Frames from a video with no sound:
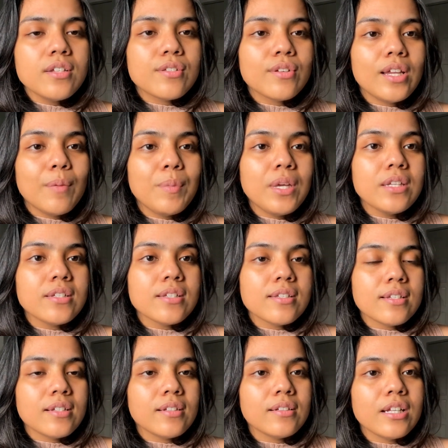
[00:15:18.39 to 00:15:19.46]
So let me
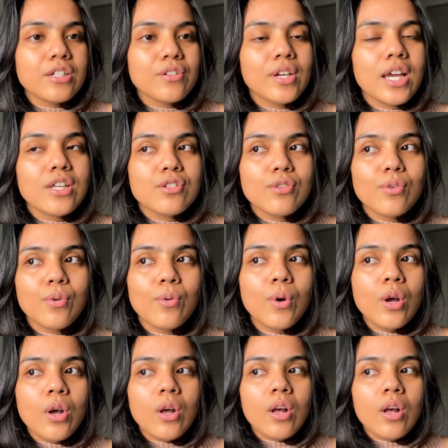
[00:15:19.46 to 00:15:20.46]
just let you guys know